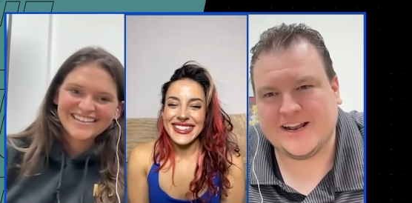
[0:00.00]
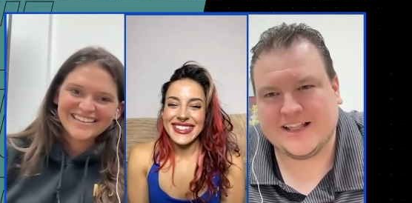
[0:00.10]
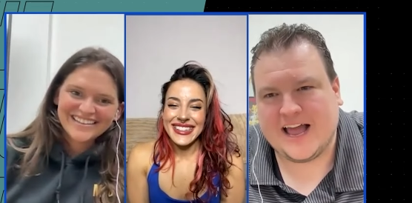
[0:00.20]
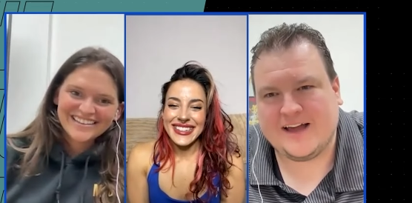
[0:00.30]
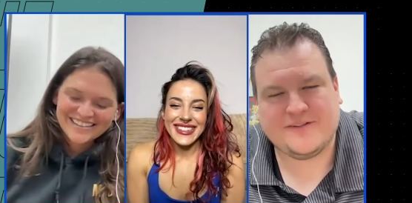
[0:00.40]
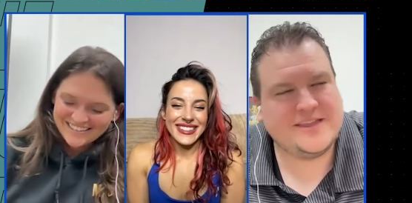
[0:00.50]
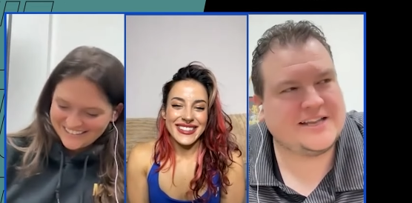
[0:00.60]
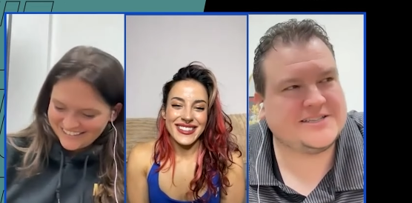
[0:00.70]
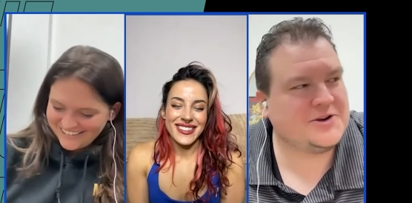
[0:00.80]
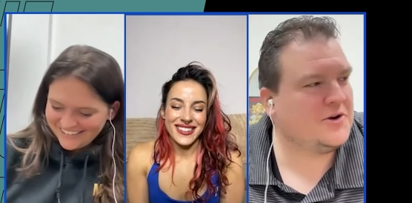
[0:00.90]
Speaker 1: and laughing.
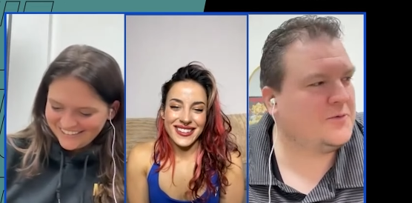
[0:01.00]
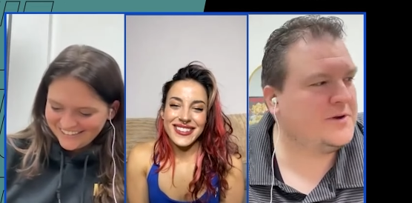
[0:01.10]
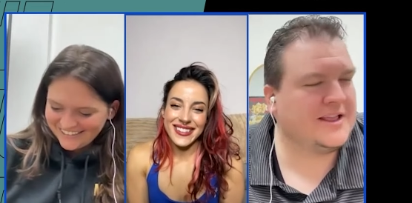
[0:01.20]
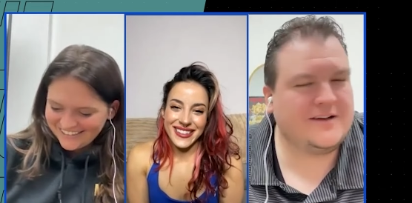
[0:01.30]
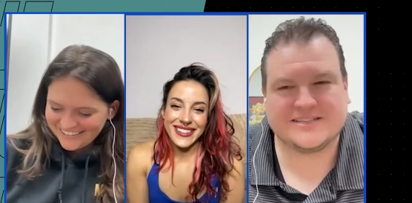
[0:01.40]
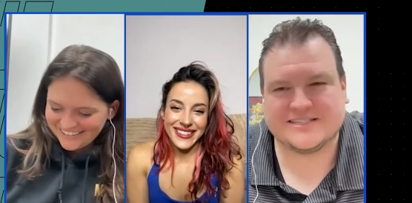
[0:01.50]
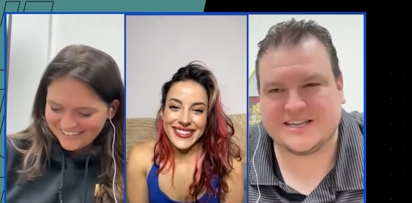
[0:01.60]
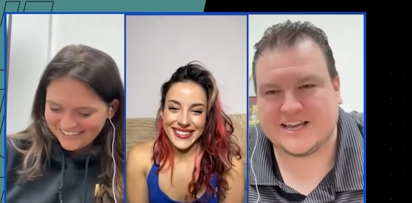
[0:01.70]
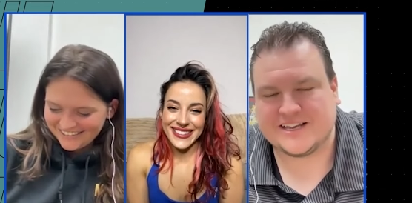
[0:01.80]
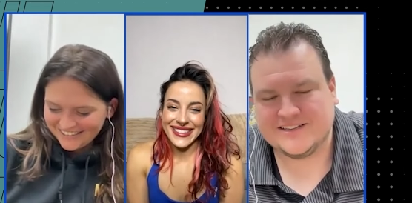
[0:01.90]
That's the girl we love to
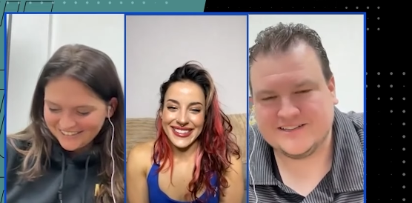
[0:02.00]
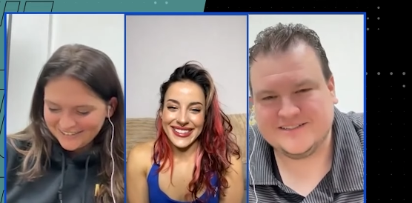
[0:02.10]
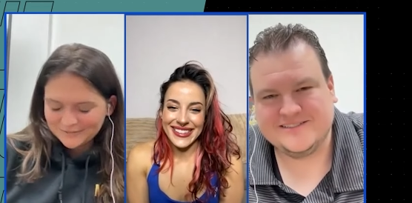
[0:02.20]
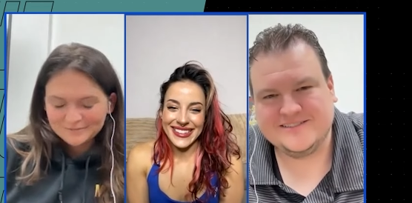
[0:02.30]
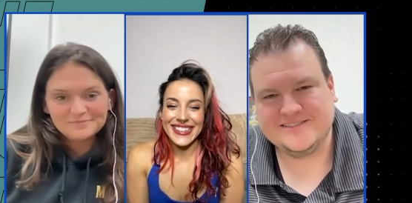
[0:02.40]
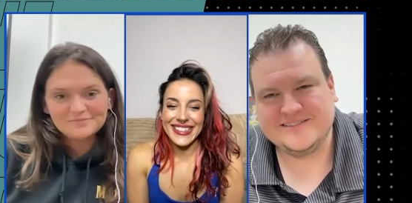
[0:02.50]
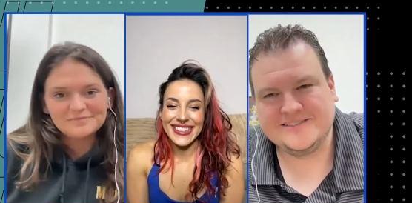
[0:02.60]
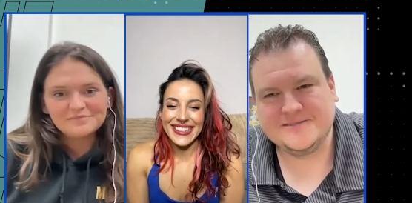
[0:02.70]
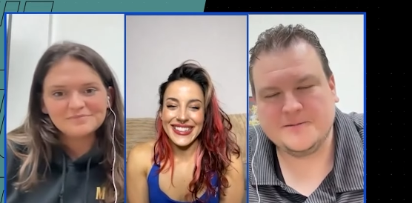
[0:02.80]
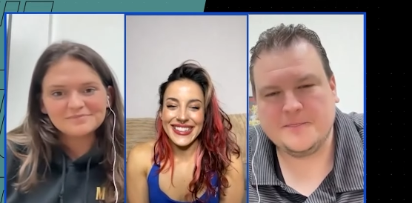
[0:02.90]
see.
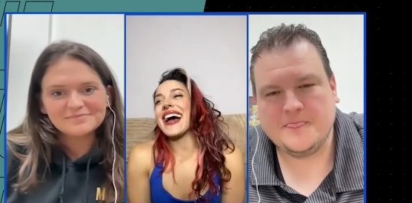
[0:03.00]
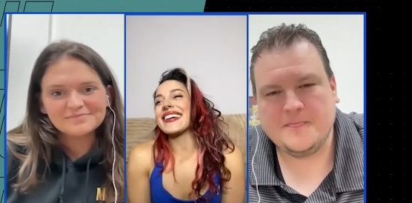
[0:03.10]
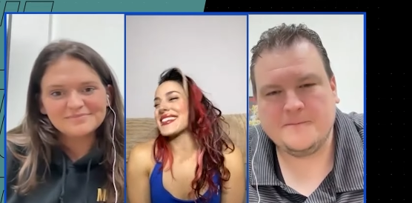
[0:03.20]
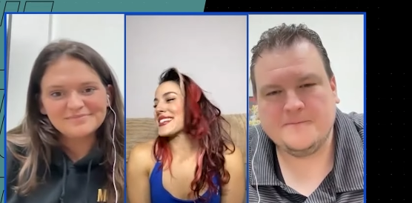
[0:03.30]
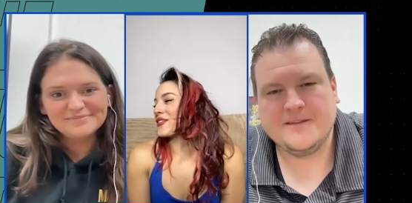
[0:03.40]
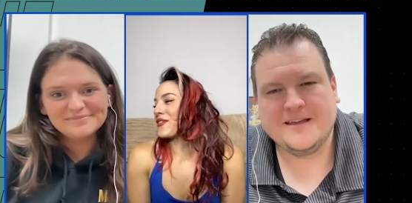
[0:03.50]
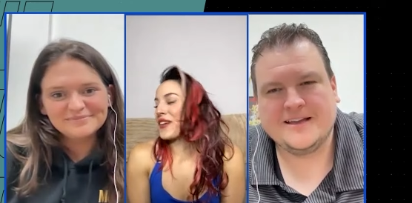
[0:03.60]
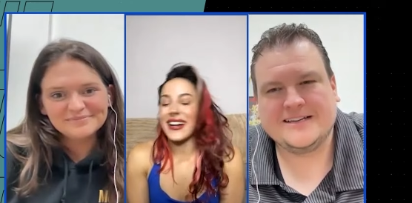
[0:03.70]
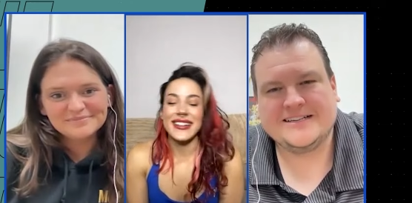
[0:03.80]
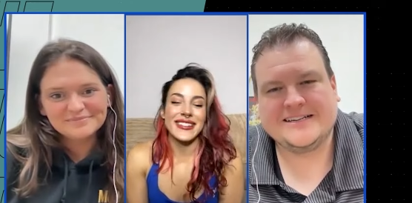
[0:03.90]
Speaker 2: Yeah, she's
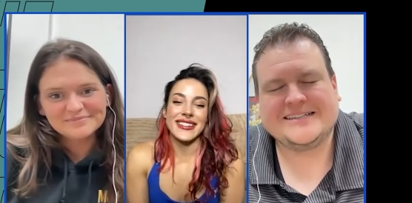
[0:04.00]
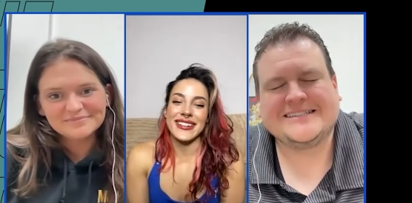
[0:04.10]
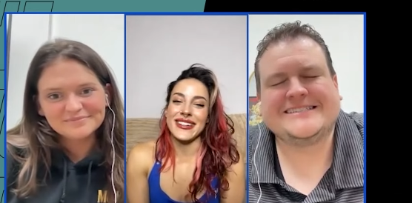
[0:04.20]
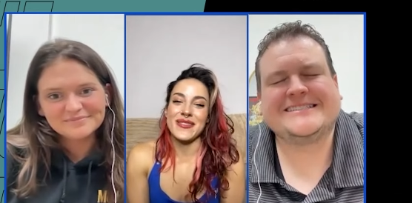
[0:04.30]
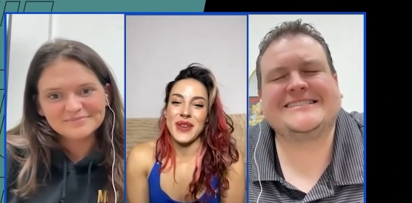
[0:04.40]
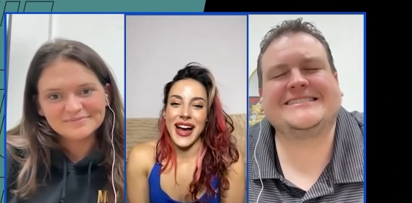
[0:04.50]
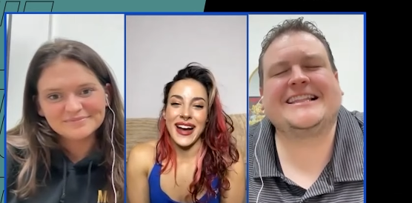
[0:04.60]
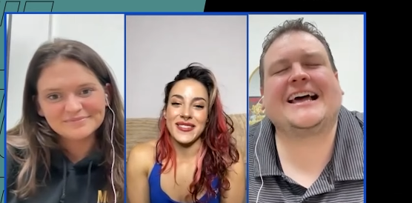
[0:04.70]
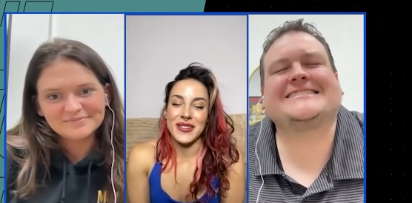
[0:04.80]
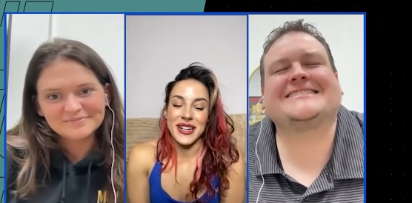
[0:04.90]
finally
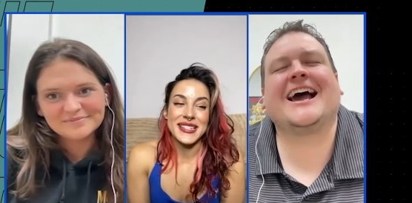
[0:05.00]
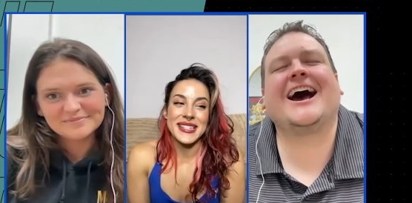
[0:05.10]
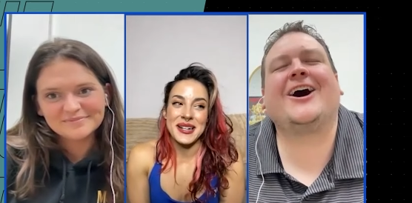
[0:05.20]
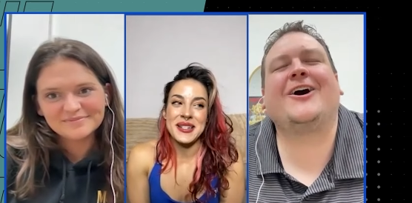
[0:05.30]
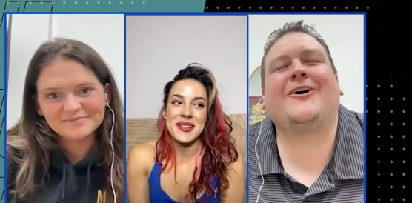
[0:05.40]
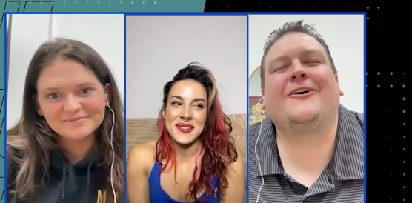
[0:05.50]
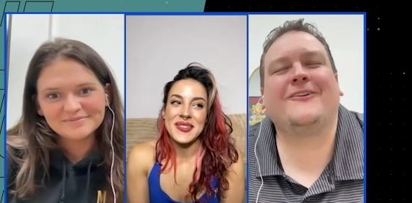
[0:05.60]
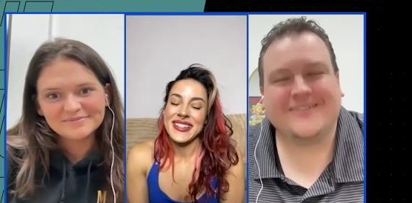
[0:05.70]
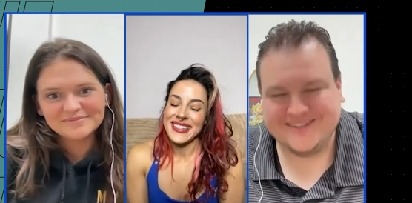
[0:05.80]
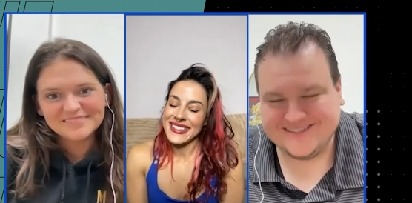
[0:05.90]
back. Let's when I
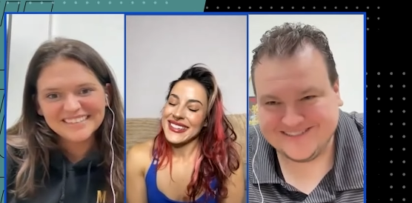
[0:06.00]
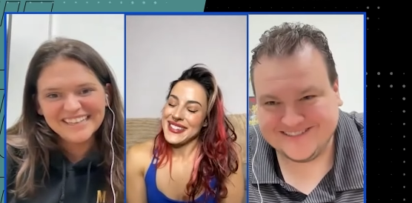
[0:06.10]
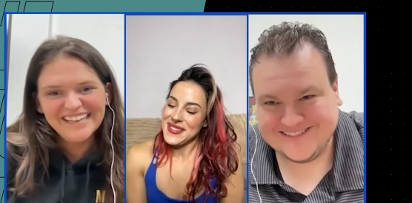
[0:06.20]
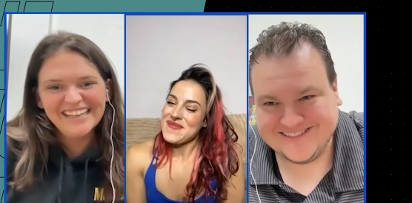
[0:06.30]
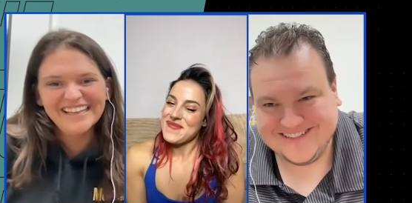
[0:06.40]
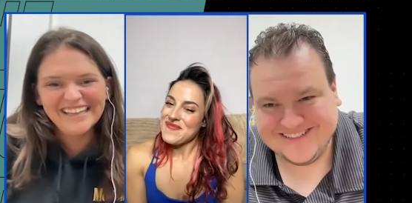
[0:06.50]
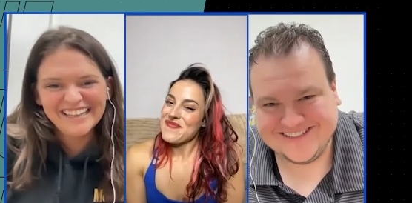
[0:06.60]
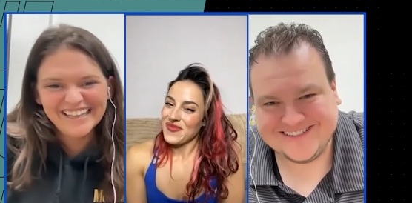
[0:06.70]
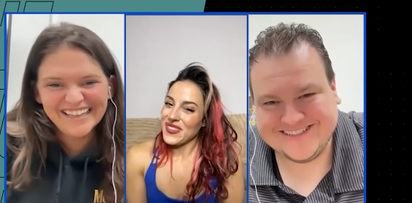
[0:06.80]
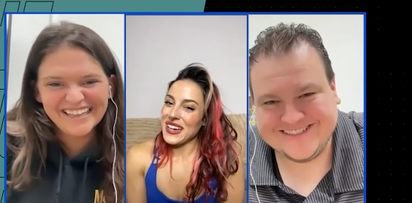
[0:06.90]
go.
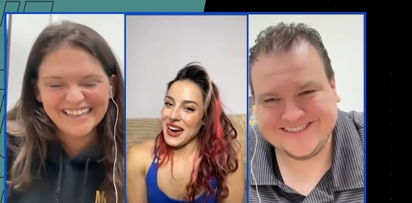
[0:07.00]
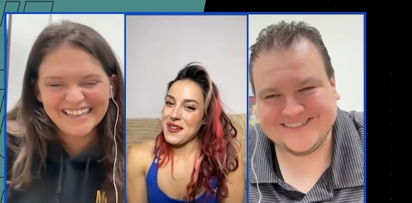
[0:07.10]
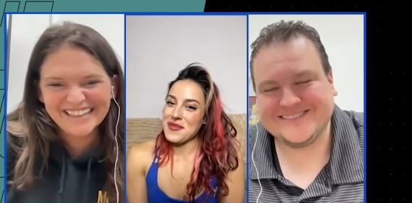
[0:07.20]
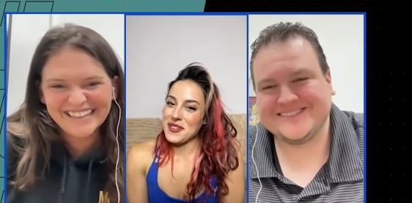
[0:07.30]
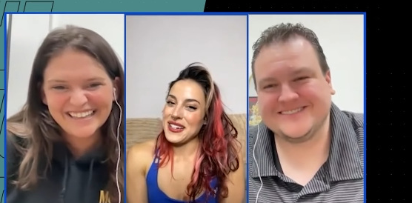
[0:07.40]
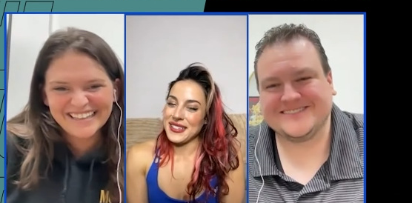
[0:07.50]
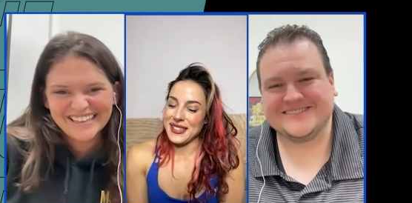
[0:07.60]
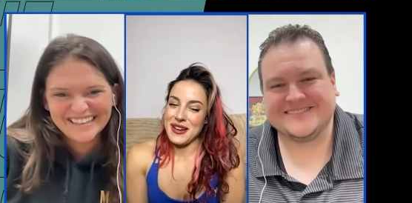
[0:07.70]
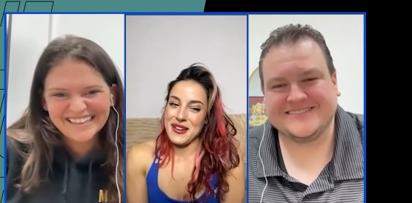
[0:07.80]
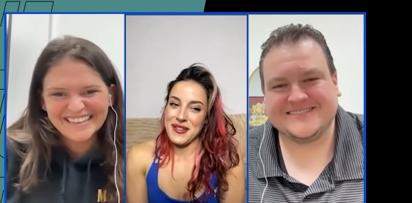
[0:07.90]
Power Marie is
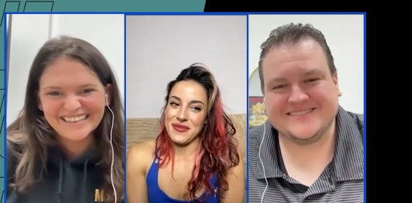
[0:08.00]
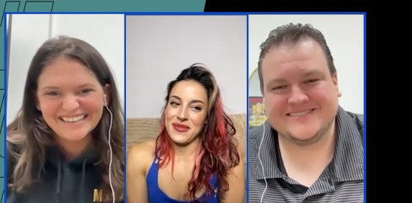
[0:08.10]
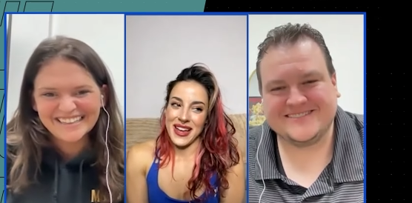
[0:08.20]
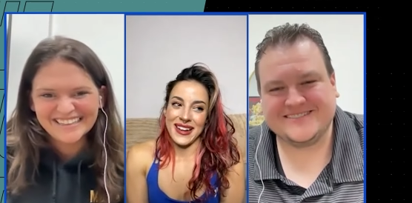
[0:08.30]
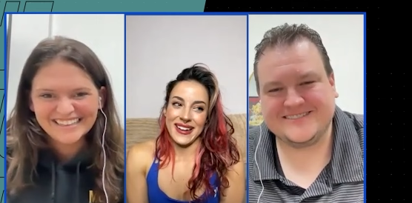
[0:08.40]
here, and